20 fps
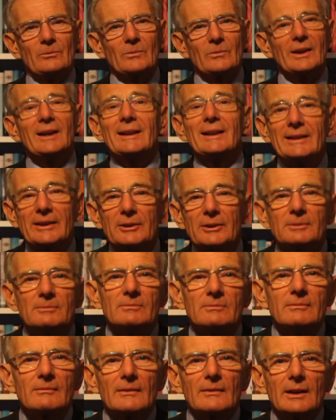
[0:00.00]
Hello.
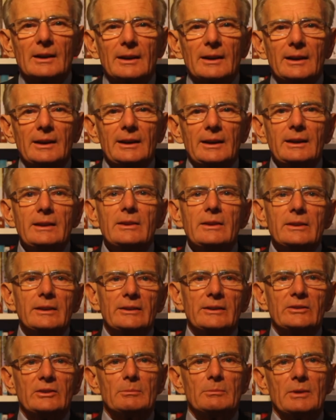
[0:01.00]
In
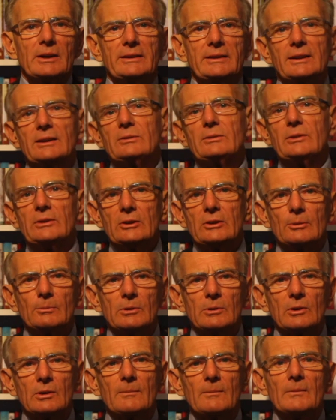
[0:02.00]
this and my next video
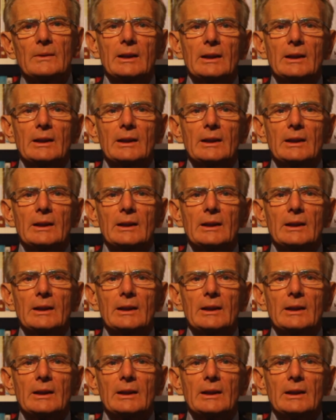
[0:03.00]
blog,